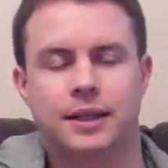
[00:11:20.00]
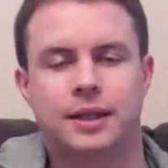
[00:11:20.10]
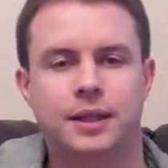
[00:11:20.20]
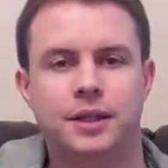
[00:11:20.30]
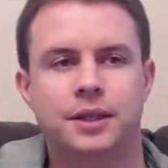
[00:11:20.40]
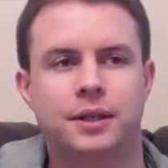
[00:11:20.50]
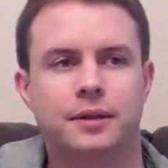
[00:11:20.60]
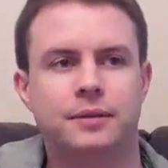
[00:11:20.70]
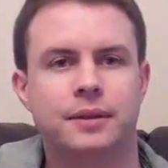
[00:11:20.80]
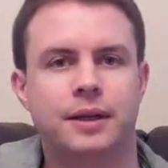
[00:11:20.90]
you know,
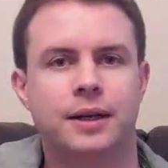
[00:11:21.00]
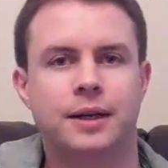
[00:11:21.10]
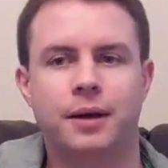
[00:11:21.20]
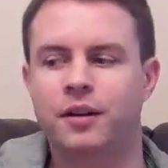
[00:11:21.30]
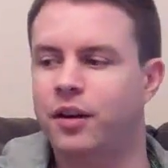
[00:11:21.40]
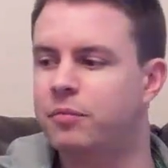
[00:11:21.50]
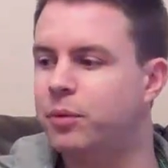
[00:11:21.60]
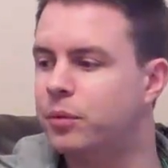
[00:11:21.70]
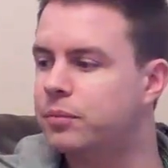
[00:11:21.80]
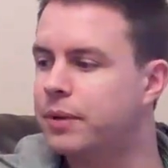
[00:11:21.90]
I've
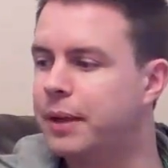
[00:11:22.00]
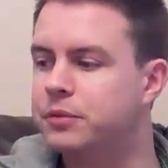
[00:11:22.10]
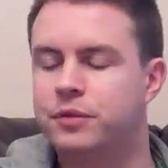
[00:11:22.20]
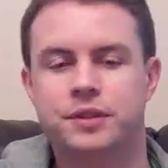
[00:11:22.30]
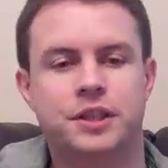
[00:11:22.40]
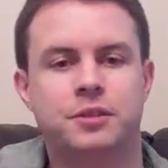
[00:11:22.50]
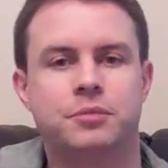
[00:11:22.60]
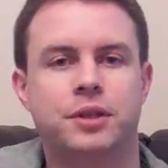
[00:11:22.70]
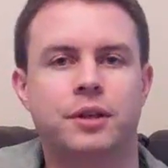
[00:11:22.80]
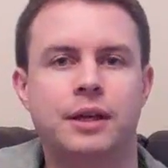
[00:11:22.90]
bought games for systems I
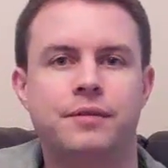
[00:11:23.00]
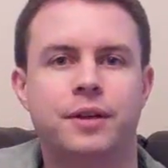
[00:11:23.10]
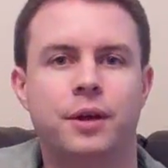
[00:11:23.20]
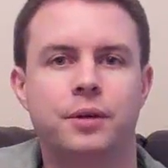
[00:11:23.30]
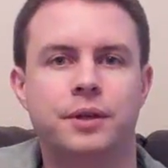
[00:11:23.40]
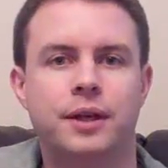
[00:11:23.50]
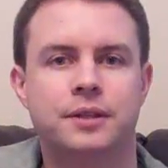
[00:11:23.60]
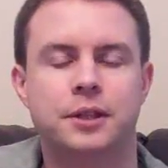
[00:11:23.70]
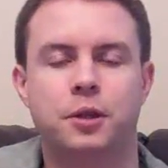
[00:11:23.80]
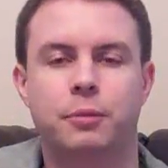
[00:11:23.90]
don't even own, and I see a lot
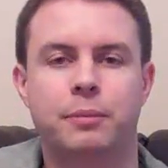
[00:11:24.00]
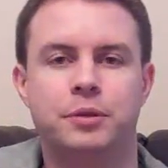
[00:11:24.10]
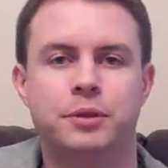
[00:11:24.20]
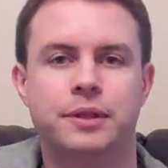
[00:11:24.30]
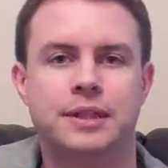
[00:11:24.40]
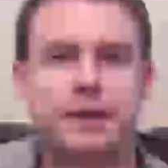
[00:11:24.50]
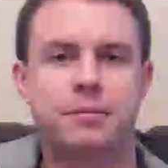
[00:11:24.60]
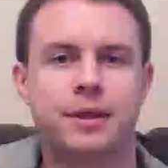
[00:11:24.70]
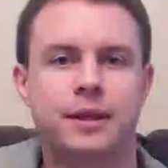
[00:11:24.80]
of people doing the same thing.